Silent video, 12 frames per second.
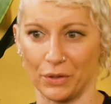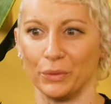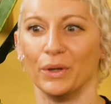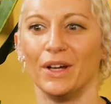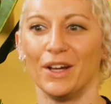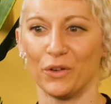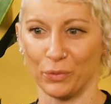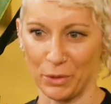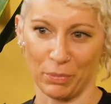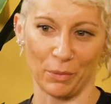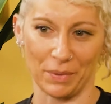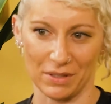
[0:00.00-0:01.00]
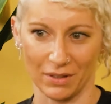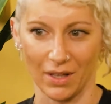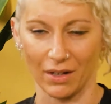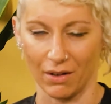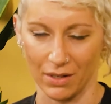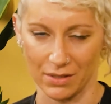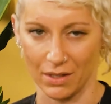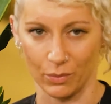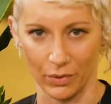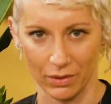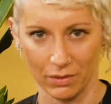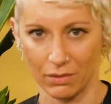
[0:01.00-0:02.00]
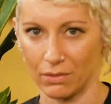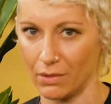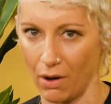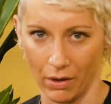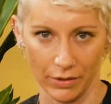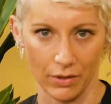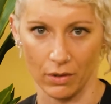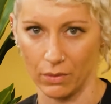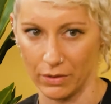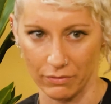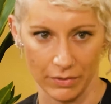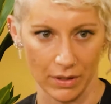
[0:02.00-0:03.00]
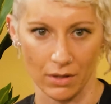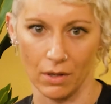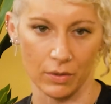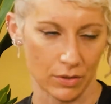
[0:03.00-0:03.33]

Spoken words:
So repurposing that content with audio and video